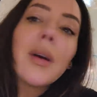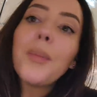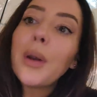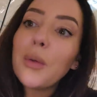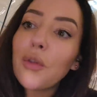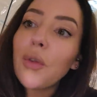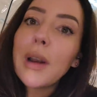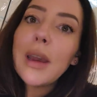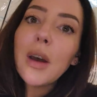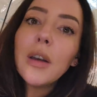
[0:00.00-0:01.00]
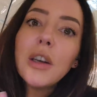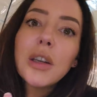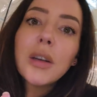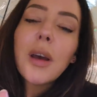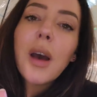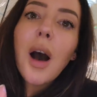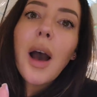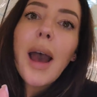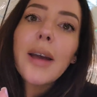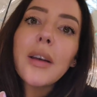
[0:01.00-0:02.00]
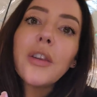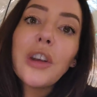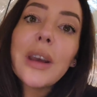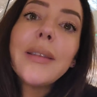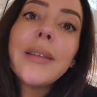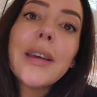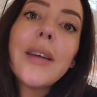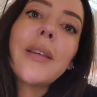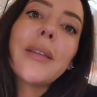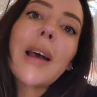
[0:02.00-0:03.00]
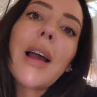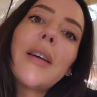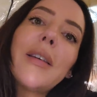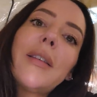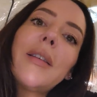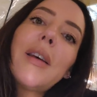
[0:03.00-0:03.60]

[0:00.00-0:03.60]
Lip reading: But it was really good. I had a chicken Caesar salad.